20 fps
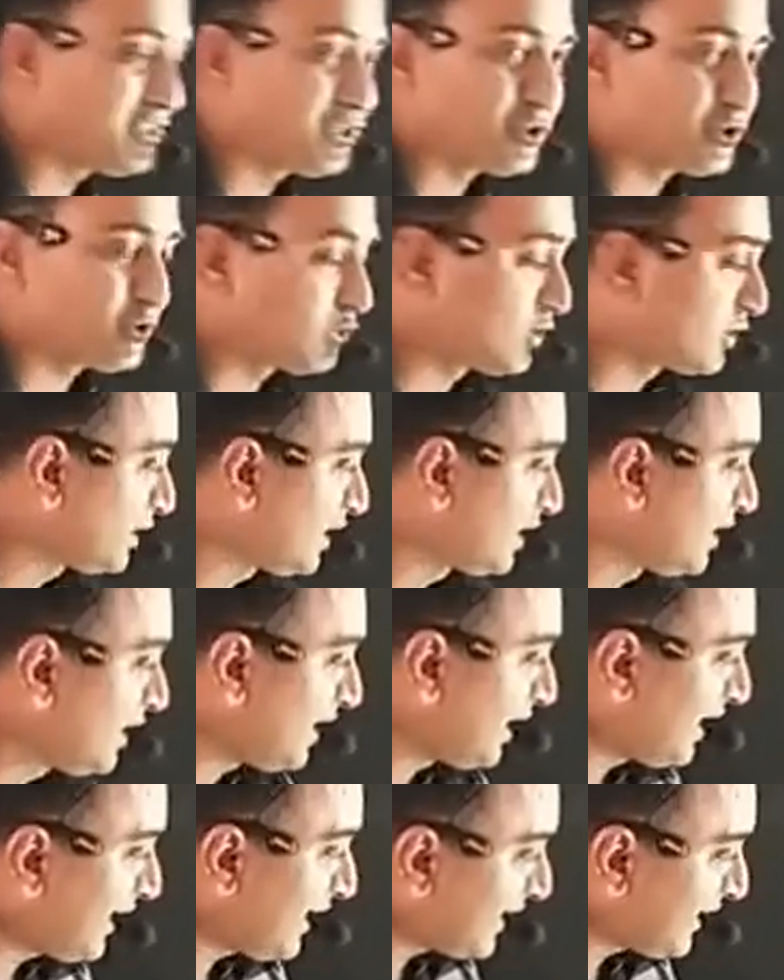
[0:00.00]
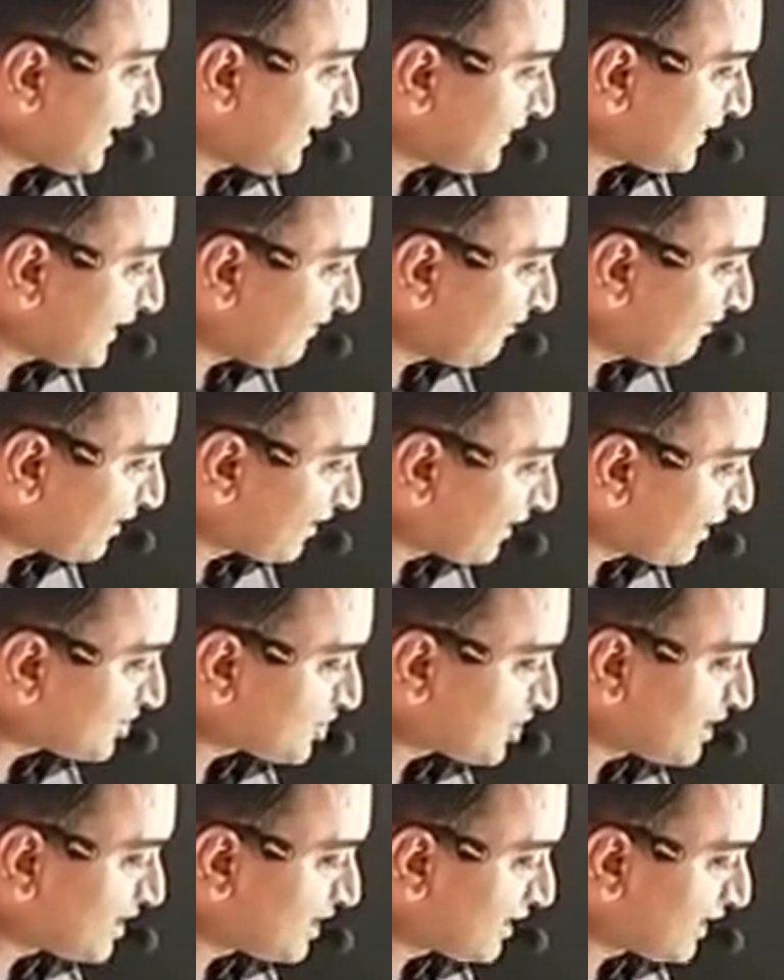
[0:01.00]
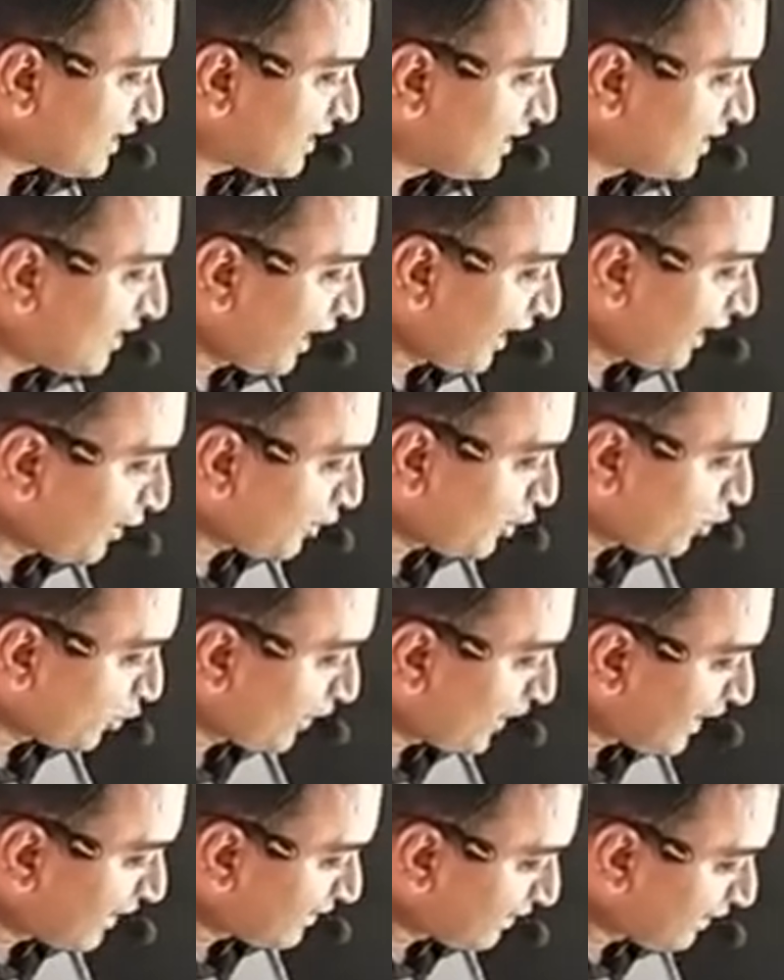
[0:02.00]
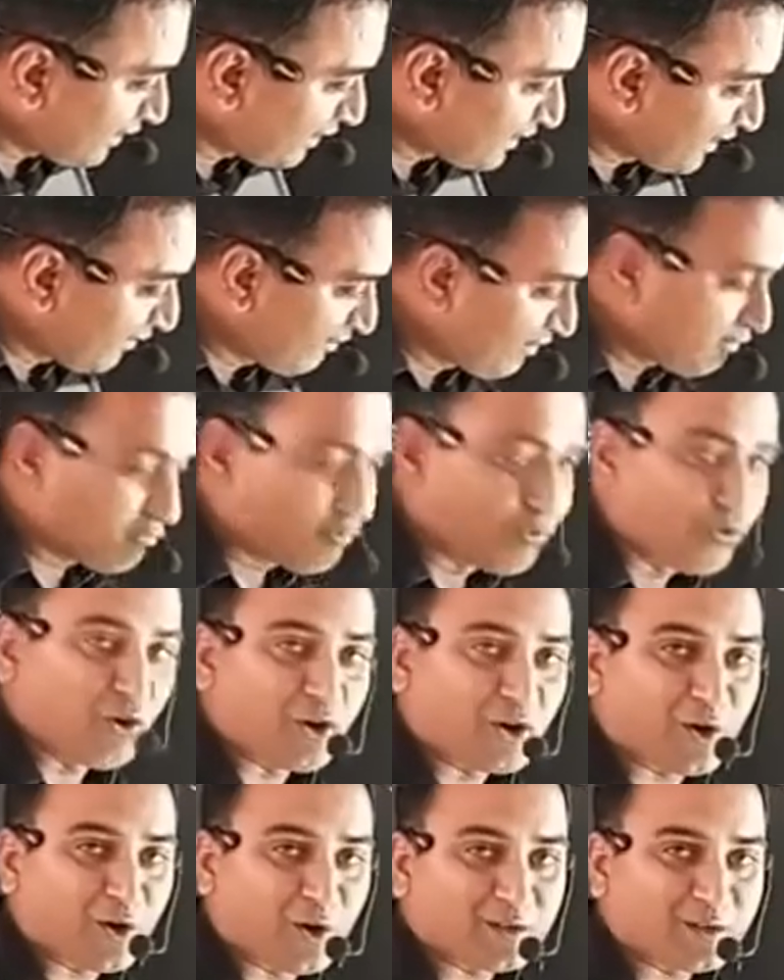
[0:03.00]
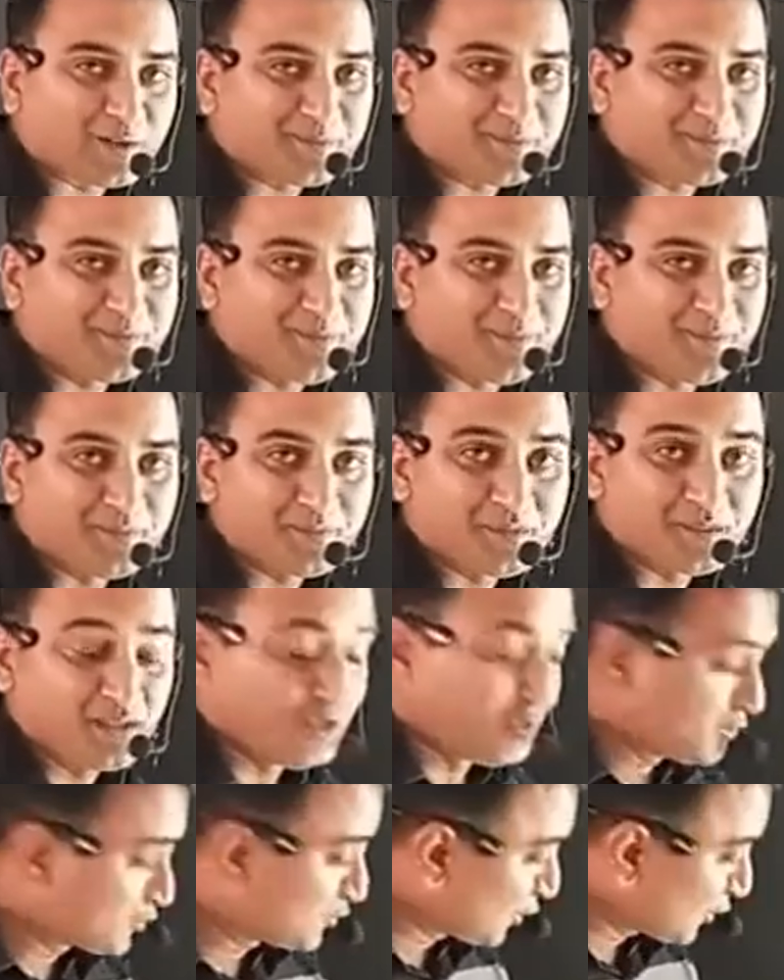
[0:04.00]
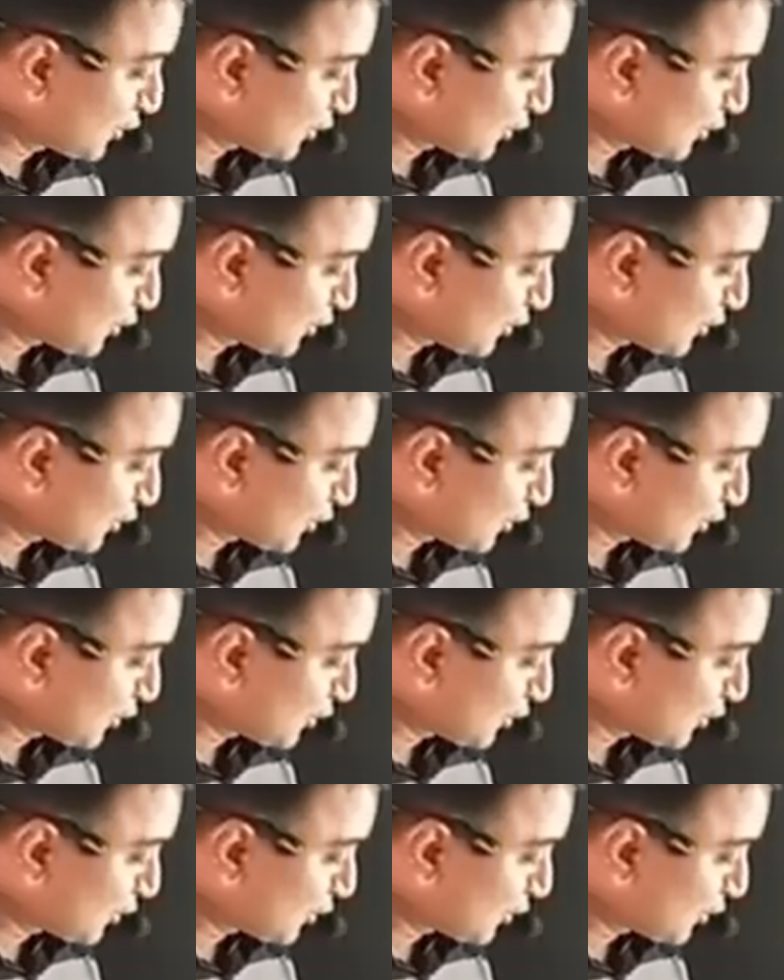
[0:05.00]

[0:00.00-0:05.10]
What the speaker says: route, again they will reach here and together they will flow or not. So